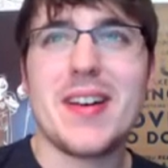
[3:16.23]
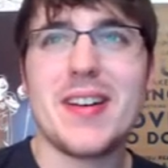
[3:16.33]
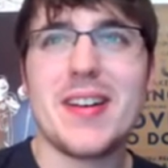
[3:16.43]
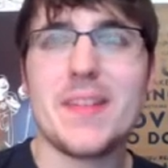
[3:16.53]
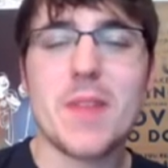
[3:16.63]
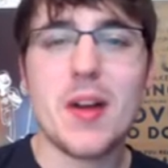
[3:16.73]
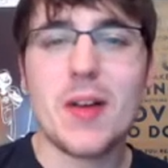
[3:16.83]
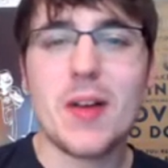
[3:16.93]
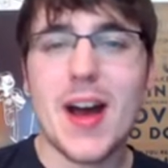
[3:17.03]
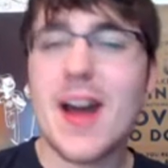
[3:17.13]
You know,
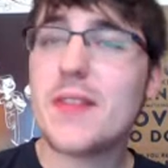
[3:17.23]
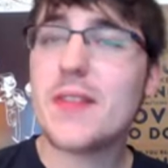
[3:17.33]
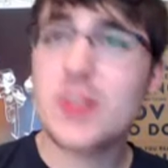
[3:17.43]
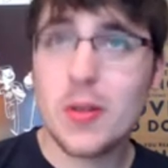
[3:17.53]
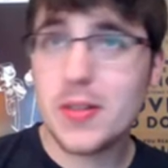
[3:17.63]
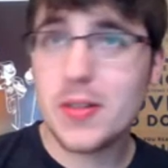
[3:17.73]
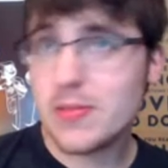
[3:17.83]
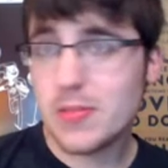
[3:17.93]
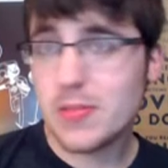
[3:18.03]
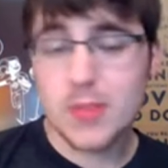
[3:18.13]
I've stolen
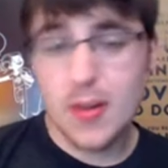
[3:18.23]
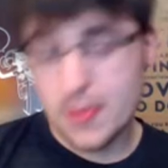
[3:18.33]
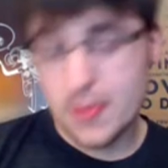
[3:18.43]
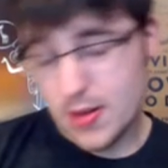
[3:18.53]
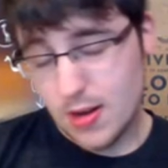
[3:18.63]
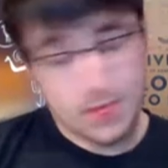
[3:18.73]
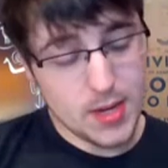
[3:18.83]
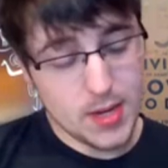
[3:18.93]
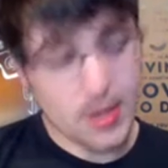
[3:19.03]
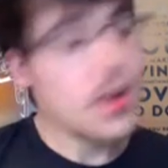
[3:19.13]
some software, I'll admit
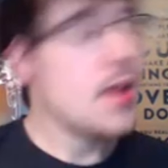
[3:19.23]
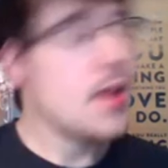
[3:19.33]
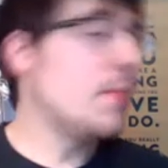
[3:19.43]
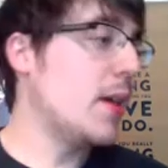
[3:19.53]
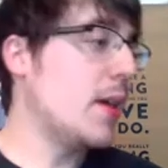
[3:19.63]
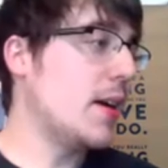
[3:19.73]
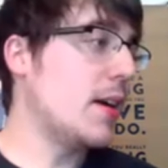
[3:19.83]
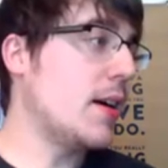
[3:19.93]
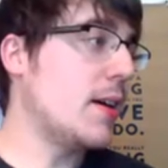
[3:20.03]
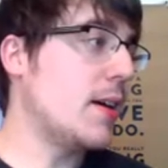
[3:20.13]
it, but
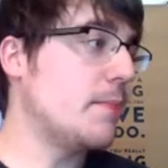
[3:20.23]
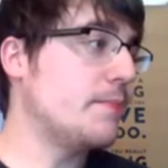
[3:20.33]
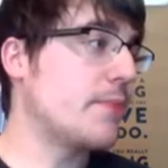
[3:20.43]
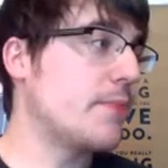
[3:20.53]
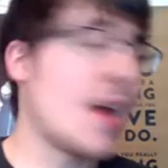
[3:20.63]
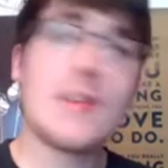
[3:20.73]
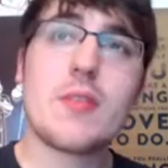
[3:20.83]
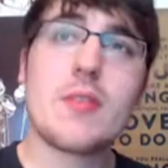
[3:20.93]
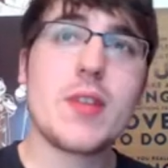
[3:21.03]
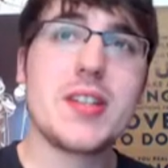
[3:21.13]
I've never
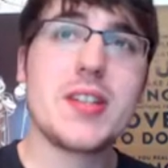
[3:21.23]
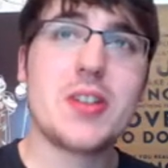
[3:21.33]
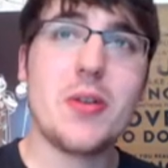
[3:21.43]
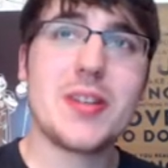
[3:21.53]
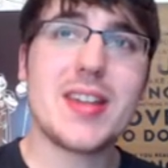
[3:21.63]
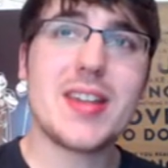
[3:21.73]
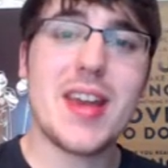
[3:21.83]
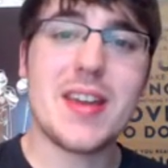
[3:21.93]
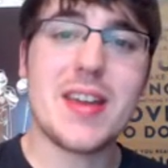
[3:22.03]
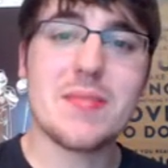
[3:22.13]
really stolen
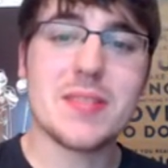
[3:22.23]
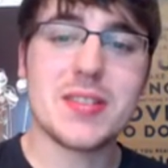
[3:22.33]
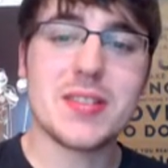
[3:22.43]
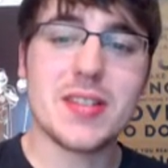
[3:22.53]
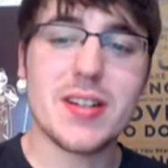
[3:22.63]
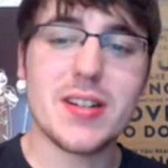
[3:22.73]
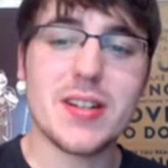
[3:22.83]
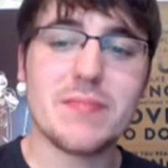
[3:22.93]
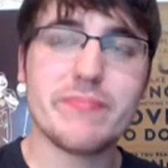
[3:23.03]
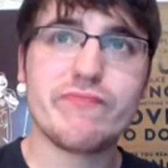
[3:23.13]
games. I
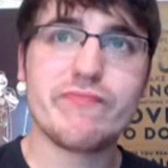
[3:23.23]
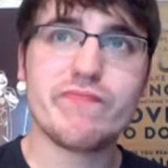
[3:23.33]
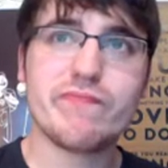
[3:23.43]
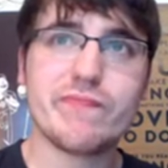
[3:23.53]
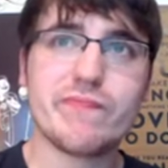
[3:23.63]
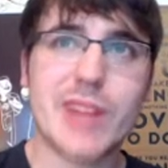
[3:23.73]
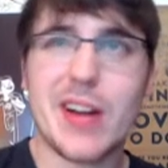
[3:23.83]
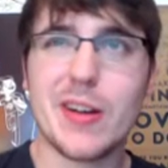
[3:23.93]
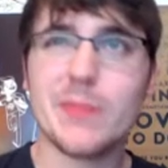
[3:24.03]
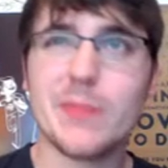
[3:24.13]

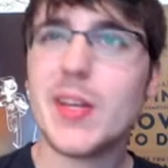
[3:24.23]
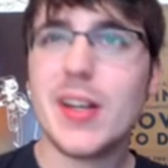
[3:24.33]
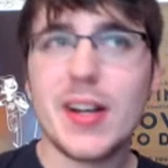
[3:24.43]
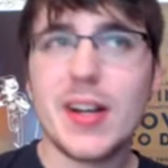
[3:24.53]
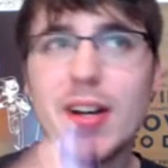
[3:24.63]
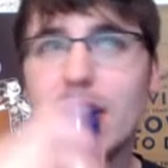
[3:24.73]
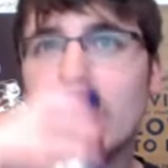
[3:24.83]
don't know.